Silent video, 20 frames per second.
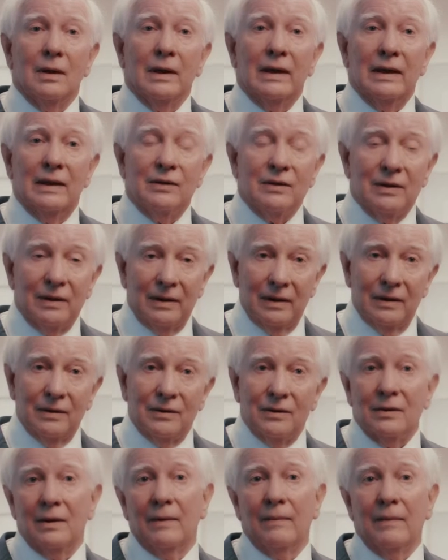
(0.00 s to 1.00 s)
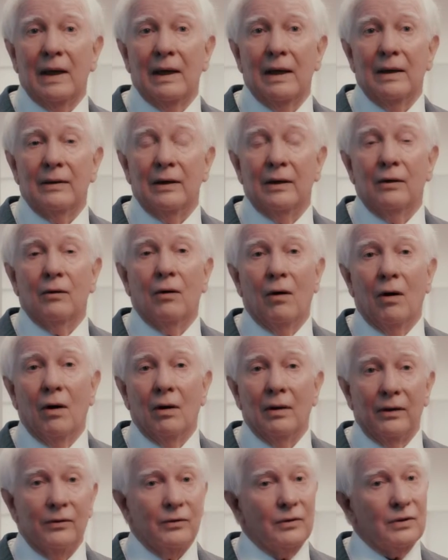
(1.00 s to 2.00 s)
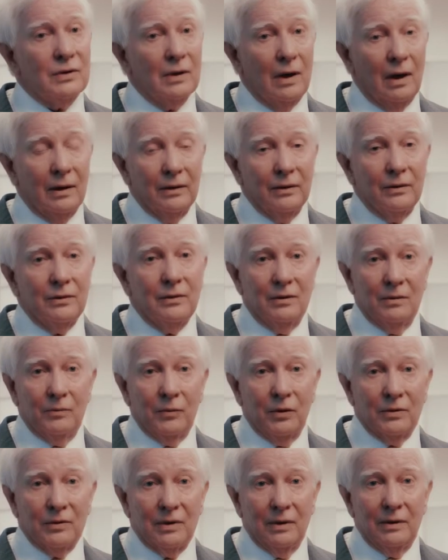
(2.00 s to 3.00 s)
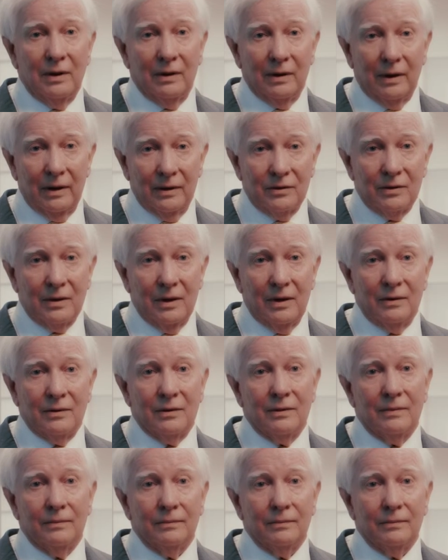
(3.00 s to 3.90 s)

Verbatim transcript: incidents than all other solid tumors in the United States.